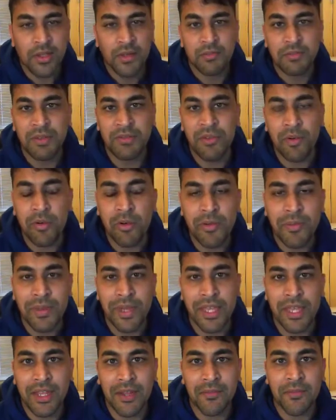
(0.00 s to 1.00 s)
Before we
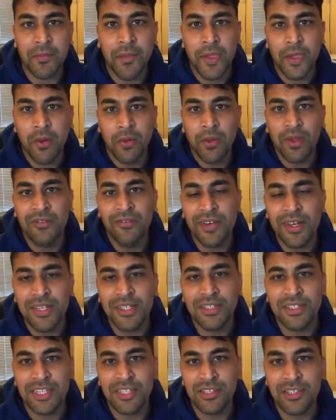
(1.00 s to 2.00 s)
begin, we
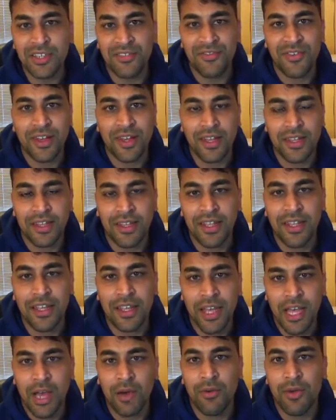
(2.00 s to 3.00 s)
first need to define
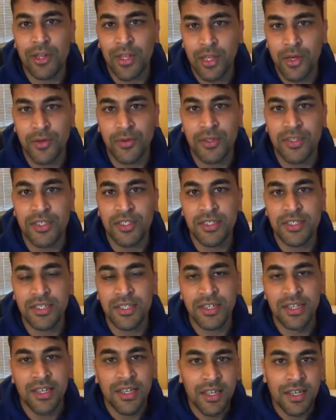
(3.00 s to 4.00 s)
our nodes.
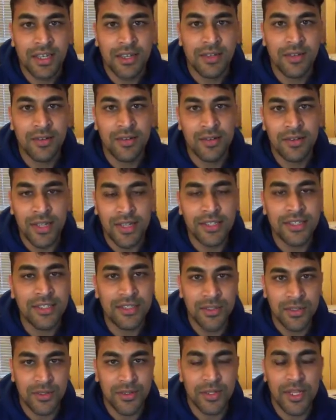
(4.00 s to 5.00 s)

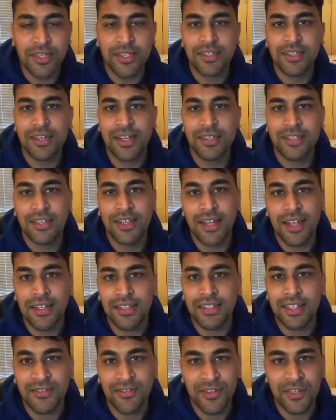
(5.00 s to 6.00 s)
Let's create a class
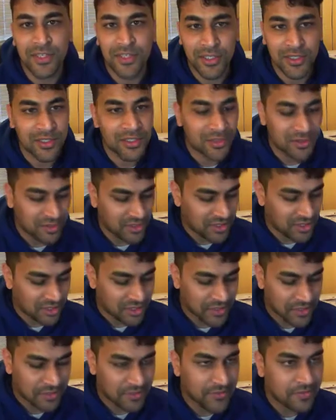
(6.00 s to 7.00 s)
definition to do
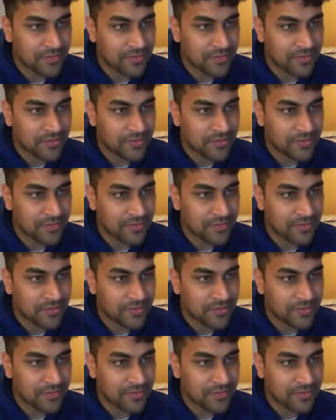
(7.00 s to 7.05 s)
this.